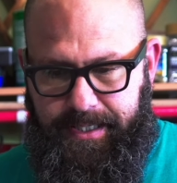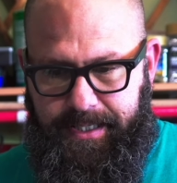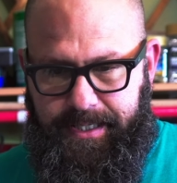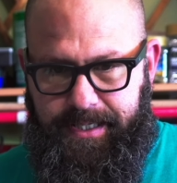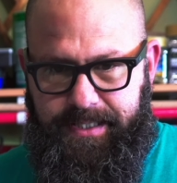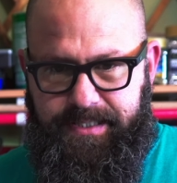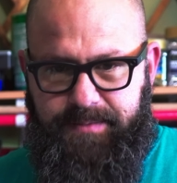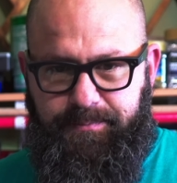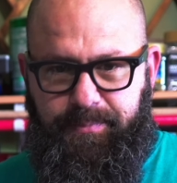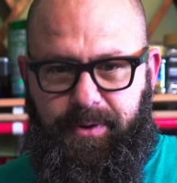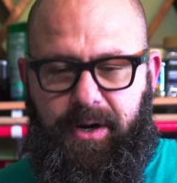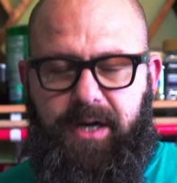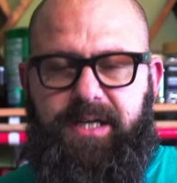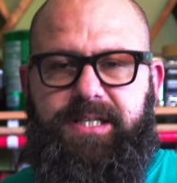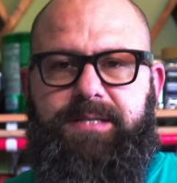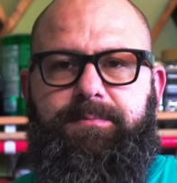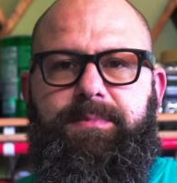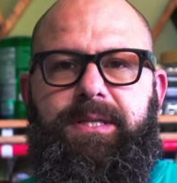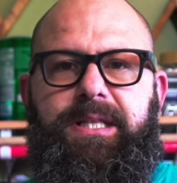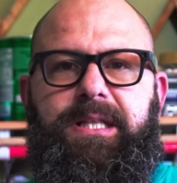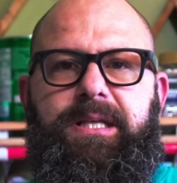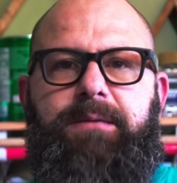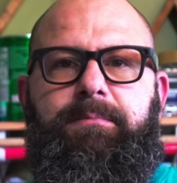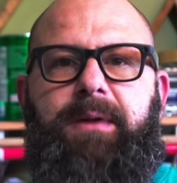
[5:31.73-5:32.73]
It is
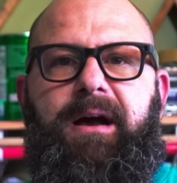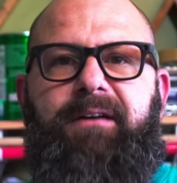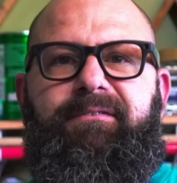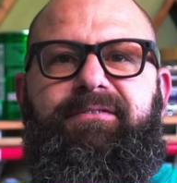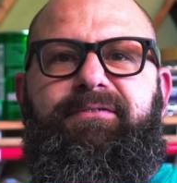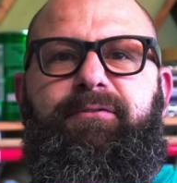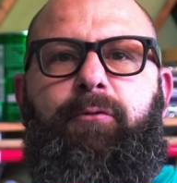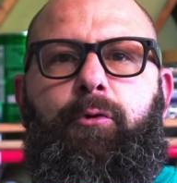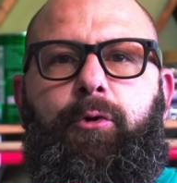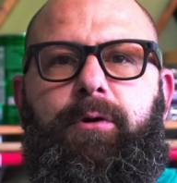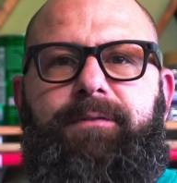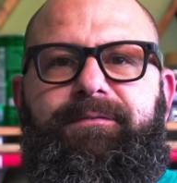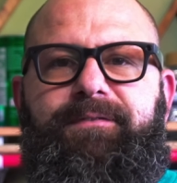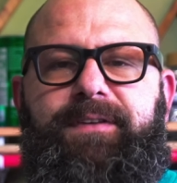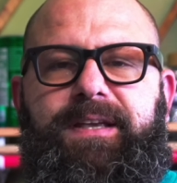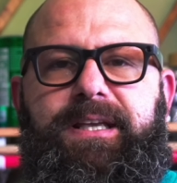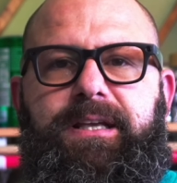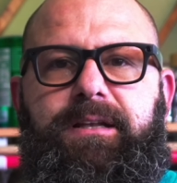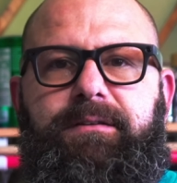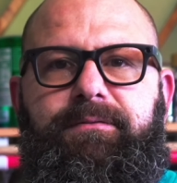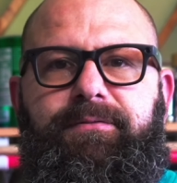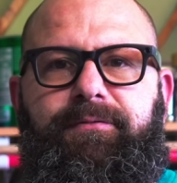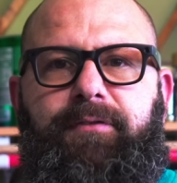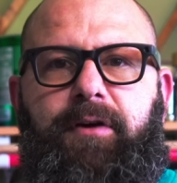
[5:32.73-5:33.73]
approximately about 4
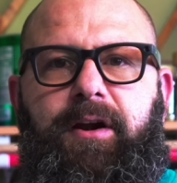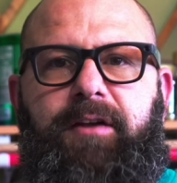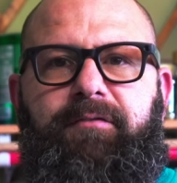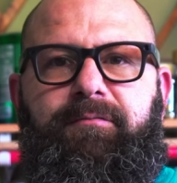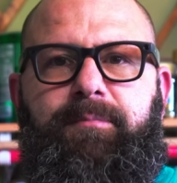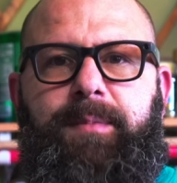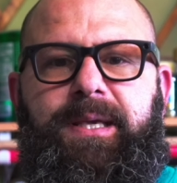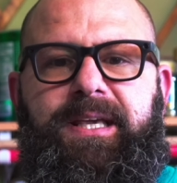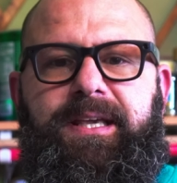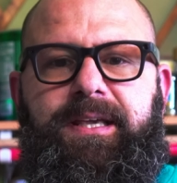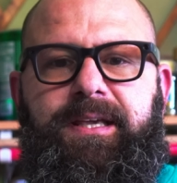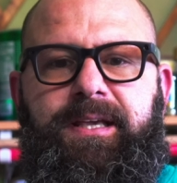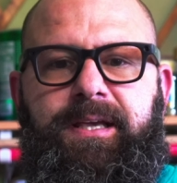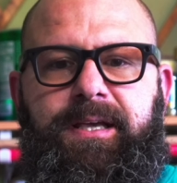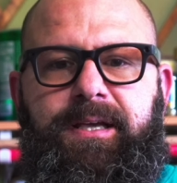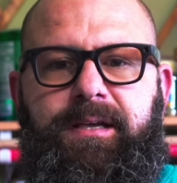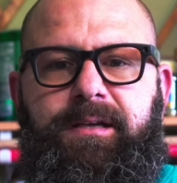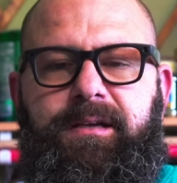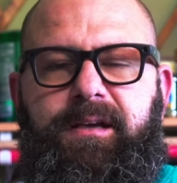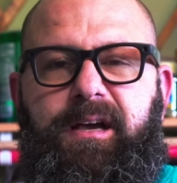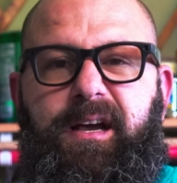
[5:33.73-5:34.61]
feet in front of me.